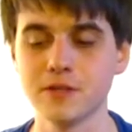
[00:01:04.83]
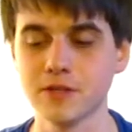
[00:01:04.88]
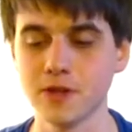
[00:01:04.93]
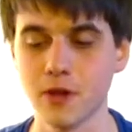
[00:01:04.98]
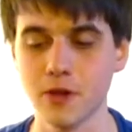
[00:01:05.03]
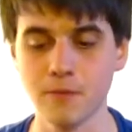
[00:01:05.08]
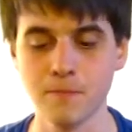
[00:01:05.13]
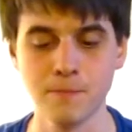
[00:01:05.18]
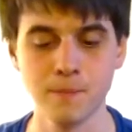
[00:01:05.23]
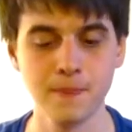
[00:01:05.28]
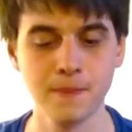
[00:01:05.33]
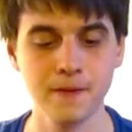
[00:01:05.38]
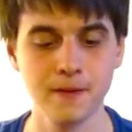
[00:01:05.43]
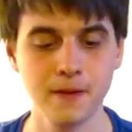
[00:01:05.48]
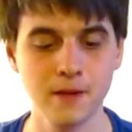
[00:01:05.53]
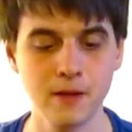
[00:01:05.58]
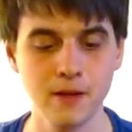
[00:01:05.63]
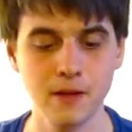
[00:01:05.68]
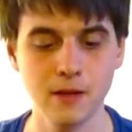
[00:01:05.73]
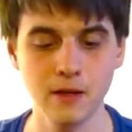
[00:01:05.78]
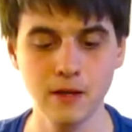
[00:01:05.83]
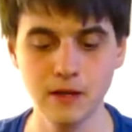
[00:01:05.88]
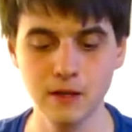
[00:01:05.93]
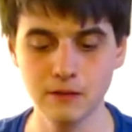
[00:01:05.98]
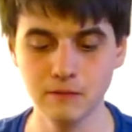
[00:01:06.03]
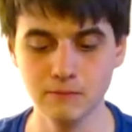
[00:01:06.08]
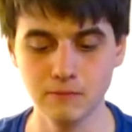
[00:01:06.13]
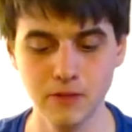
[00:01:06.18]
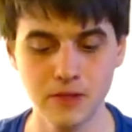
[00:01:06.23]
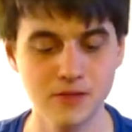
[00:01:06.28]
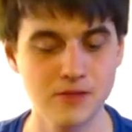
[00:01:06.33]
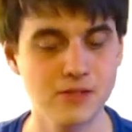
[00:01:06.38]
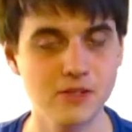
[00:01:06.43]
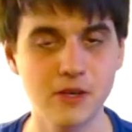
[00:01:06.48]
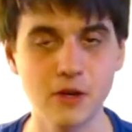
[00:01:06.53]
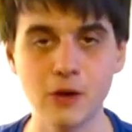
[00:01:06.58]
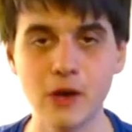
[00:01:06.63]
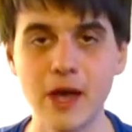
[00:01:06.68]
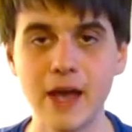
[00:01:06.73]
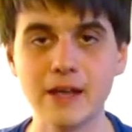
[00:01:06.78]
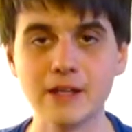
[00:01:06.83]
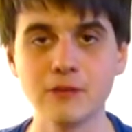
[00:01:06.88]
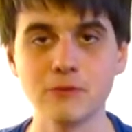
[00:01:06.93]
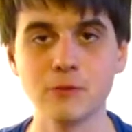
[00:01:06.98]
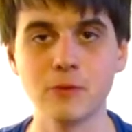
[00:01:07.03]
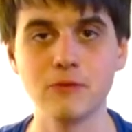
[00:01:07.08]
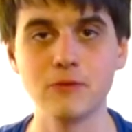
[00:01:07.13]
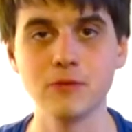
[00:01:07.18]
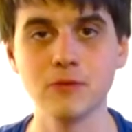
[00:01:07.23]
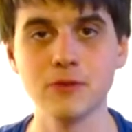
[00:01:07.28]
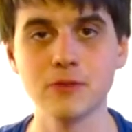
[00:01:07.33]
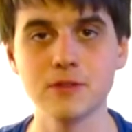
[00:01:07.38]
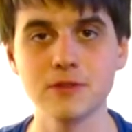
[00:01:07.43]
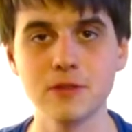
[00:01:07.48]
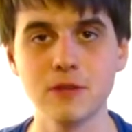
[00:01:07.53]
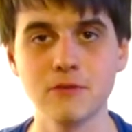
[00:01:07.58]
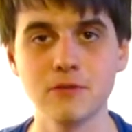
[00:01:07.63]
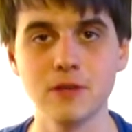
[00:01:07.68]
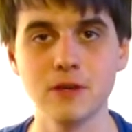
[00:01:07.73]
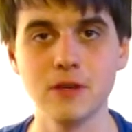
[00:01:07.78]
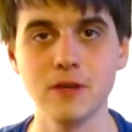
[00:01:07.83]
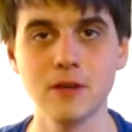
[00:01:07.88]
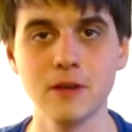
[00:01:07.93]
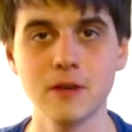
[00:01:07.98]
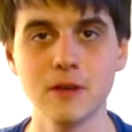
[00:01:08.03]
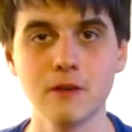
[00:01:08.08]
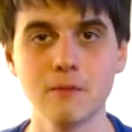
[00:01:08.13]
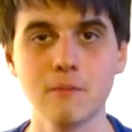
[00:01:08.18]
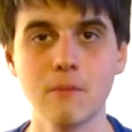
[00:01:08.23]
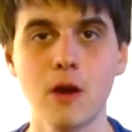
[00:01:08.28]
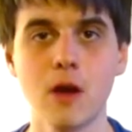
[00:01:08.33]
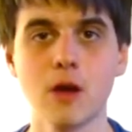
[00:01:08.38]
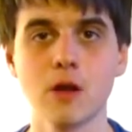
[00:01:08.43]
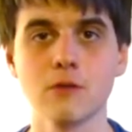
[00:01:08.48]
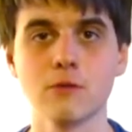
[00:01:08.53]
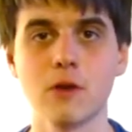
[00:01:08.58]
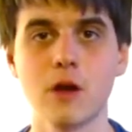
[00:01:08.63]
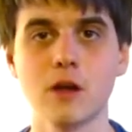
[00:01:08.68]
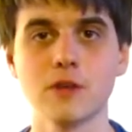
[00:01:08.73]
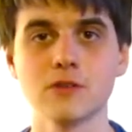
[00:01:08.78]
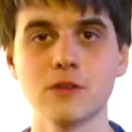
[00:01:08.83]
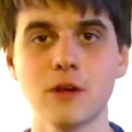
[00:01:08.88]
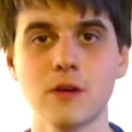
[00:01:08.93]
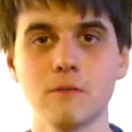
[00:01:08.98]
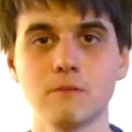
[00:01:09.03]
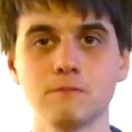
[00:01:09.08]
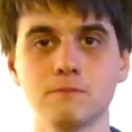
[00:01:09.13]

So let's go ahead and review this lovely Maharaja.